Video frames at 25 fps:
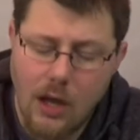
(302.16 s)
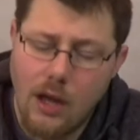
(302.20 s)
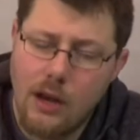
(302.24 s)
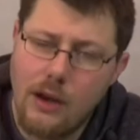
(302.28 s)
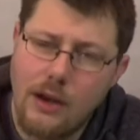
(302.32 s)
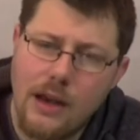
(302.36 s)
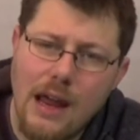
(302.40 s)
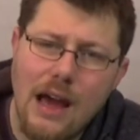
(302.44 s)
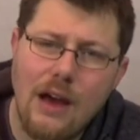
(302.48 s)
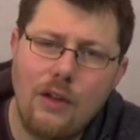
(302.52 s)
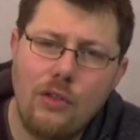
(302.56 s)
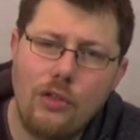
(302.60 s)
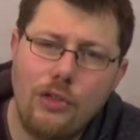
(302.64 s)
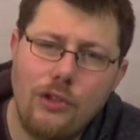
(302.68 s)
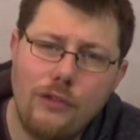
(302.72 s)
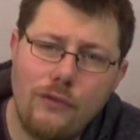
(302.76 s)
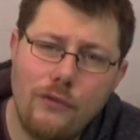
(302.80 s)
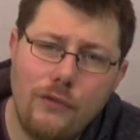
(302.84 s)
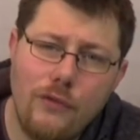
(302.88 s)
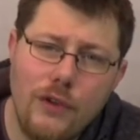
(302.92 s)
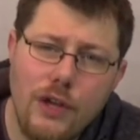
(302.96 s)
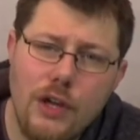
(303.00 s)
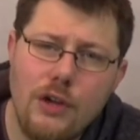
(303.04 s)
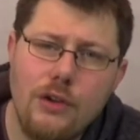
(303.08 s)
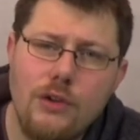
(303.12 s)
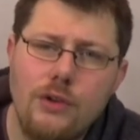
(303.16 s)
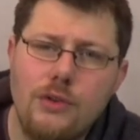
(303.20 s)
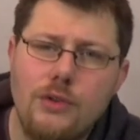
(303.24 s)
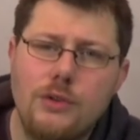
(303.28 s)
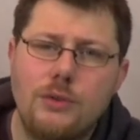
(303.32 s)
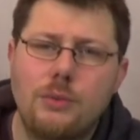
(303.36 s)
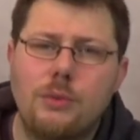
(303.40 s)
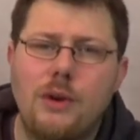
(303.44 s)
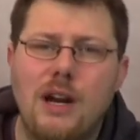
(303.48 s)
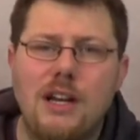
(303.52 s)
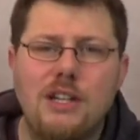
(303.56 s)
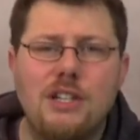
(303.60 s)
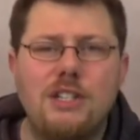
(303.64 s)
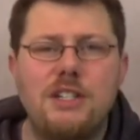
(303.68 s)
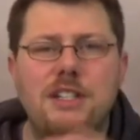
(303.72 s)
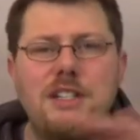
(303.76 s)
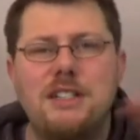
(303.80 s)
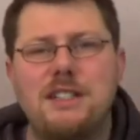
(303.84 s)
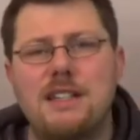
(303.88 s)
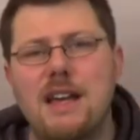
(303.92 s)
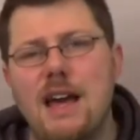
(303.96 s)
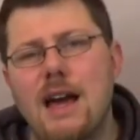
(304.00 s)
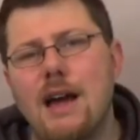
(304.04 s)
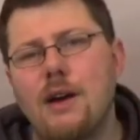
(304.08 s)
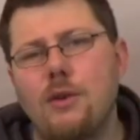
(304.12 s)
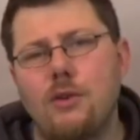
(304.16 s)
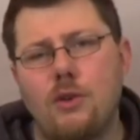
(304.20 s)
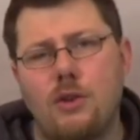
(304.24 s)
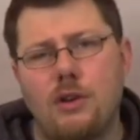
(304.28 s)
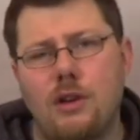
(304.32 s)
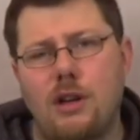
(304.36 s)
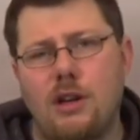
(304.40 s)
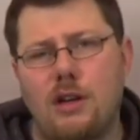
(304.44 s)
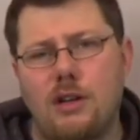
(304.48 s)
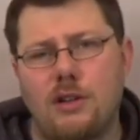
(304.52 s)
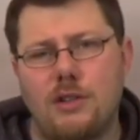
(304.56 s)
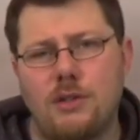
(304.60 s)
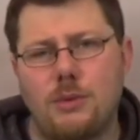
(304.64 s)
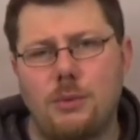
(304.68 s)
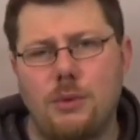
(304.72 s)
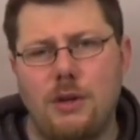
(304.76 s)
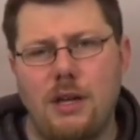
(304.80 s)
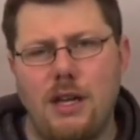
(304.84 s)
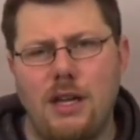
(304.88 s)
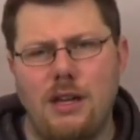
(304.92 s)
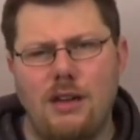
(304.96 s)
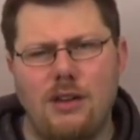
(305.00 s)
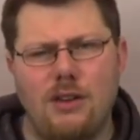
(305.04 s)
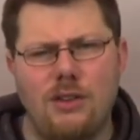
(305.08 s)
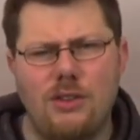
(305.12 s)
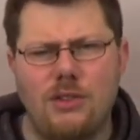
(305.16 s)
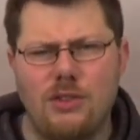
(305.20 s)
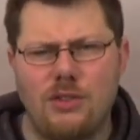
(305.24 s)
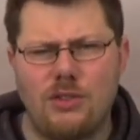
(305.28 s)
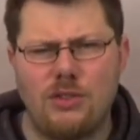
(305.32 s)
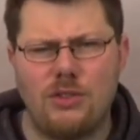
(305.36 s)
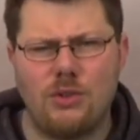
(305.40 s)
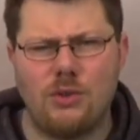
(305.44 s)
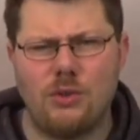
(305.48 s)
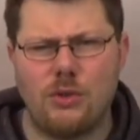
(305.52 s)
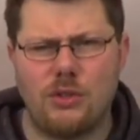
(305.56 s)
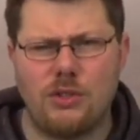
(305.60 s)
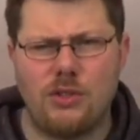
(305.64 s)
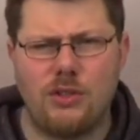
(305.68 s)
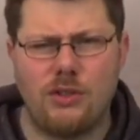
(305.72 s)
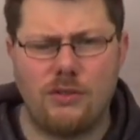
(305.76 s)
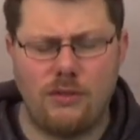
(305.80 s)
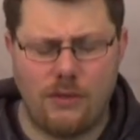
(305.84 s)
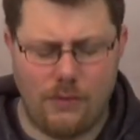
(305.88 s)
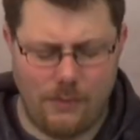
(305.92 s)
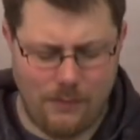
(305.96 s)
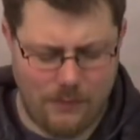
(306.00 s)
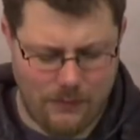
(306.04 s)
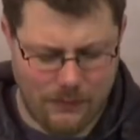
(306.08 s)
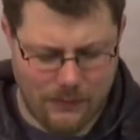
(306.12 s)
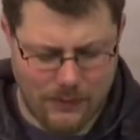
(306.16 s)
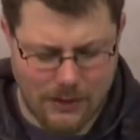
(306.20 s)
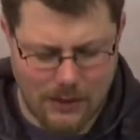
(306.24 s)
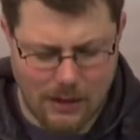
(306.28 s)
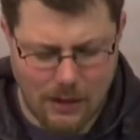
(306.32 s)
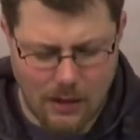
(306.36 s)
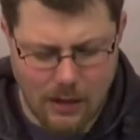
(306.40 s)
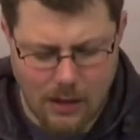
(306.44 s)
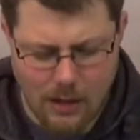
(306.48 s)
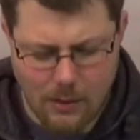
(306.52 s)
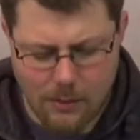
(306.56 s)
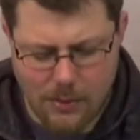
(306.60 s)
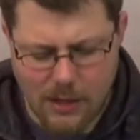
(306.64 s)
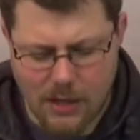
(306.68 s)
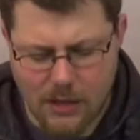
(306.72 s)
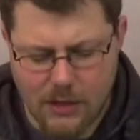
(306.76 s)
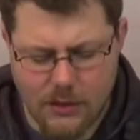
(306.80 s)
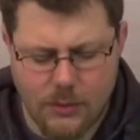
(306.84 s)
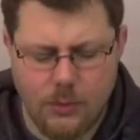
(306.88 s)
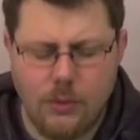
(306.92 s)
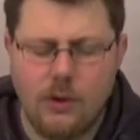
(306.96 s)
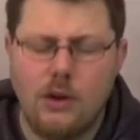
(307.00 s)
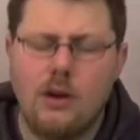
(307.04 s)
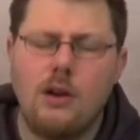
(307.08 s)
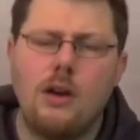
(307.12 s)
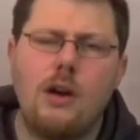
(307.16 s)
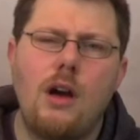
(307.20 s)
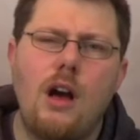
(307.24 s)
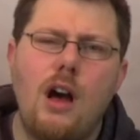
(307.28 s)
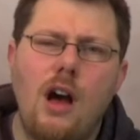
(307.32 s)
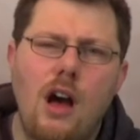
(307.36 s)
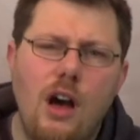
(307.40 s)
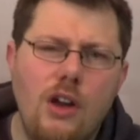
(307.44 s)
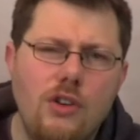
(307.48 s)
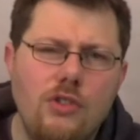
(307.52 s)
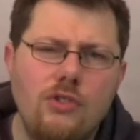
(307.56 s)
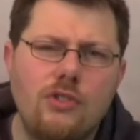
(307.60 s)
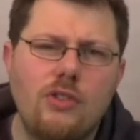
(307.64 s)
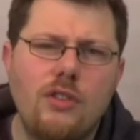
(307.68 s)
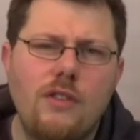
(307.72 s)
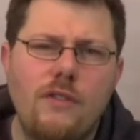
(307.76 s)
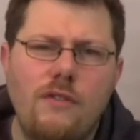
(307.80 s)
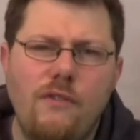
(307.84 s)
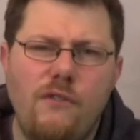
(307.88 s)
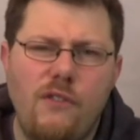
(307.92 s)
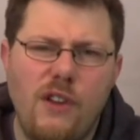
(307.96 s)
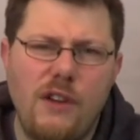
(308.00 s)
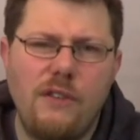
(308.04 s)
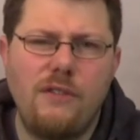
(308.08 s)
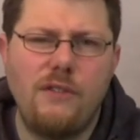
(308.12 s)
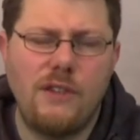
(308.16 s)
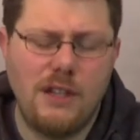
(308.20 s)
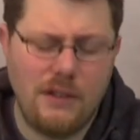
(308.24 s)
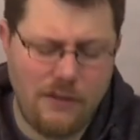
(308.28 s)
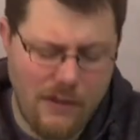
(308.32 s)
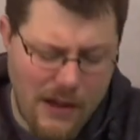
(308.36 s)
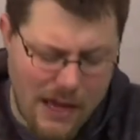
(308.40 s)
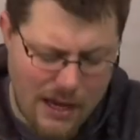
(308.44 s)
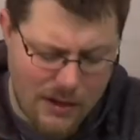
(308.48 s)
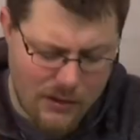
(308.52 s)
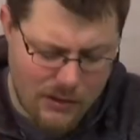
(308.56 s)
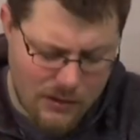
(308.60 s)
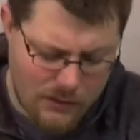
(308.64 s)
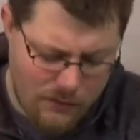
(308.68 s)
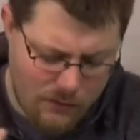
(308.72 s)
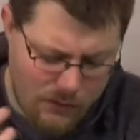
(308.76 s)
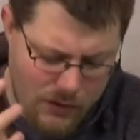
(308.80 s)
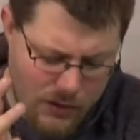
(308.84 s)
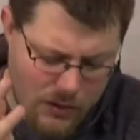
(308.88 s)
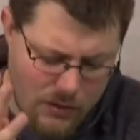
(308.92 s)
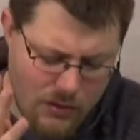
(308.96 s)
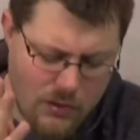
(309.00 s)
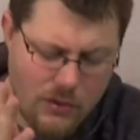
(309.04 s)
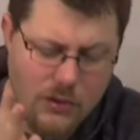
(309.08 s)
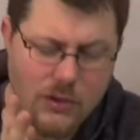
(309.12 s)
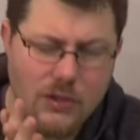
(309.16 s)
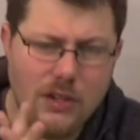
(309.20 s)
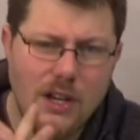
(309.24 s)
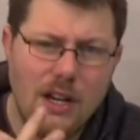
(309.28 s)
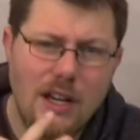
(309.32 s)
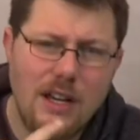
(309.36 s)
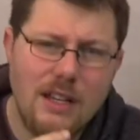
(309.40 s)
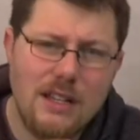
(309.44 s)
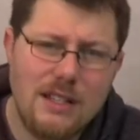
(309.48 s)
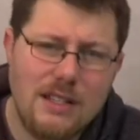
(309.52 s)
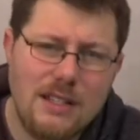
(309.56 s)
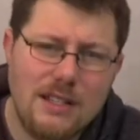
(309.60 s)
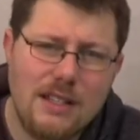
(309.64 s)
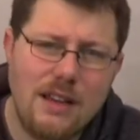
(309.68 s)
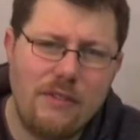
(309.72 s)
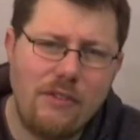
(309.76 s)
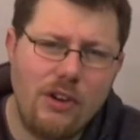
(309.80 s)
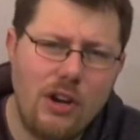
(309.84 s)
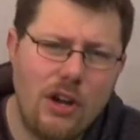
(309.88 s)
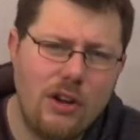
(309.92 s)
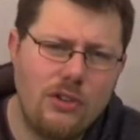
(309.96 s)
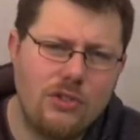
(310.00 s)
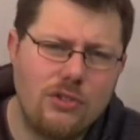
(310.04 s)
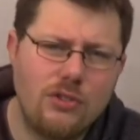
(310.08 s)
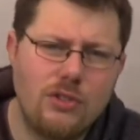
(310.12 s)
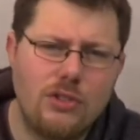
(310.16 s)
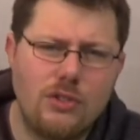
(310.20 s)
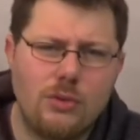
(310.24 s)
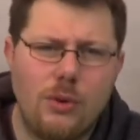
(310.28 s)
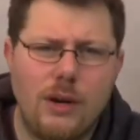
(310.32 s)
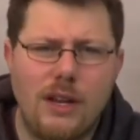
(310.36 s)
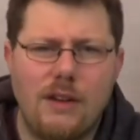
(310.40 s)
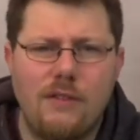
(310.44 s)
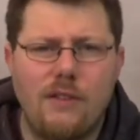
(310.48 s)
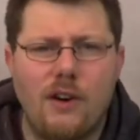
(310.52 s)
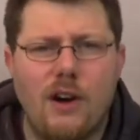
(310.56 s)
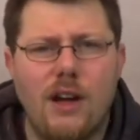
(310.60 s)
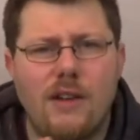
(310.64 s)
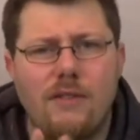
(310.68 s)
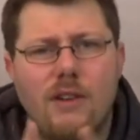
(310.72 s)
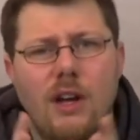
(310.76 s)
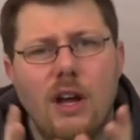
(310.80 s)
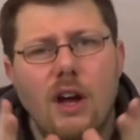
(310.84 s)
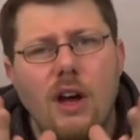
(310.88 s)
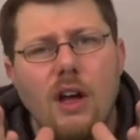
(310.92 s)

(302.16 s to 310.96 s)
Now the views were actually down on last week, sort of, because we're at 150,000 views, 725.